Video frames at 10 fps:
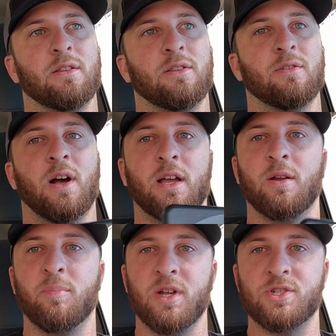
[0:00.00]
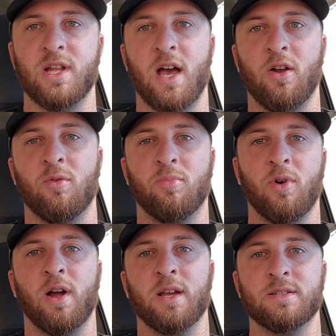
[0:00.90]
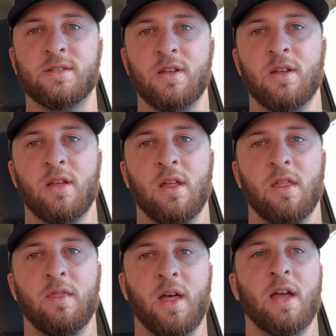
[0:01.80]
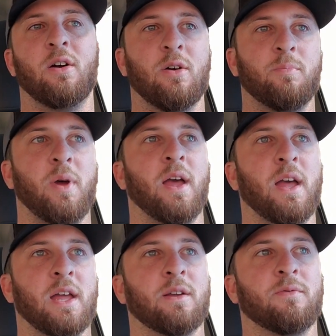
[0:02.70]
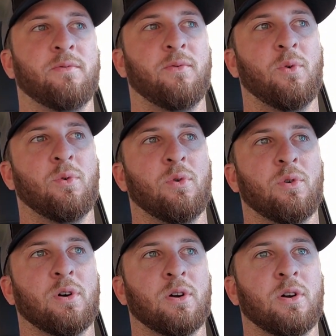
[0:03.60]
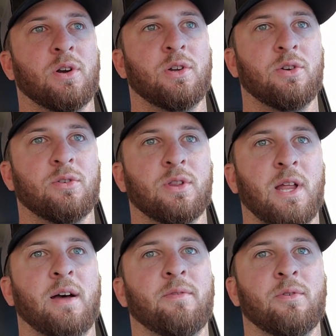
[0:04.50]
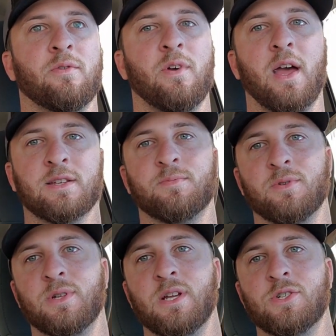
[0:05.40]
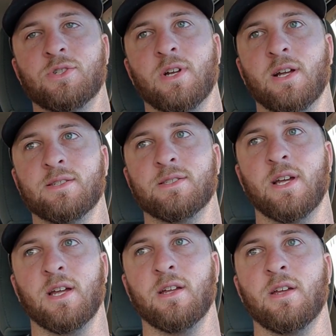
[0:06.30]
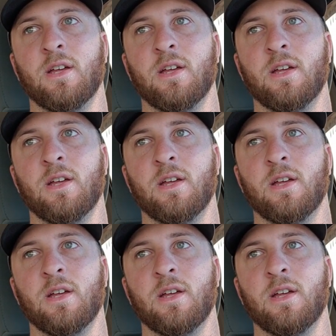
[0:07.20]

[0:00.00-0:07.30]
they're not going to beat you down on price. They are paying for your level of expertise, should I say.